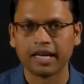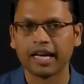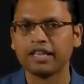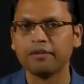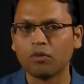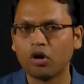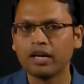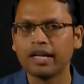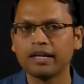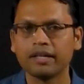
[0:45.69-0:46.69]
and the
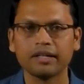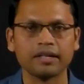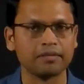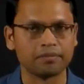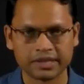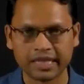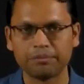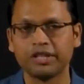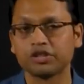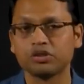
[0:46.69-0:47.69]
modeling
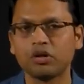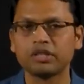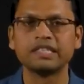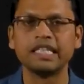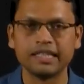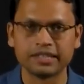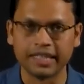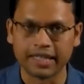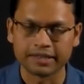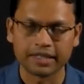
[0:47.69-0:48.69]
step does not see this
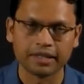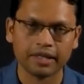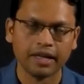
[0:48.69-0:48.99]
data set.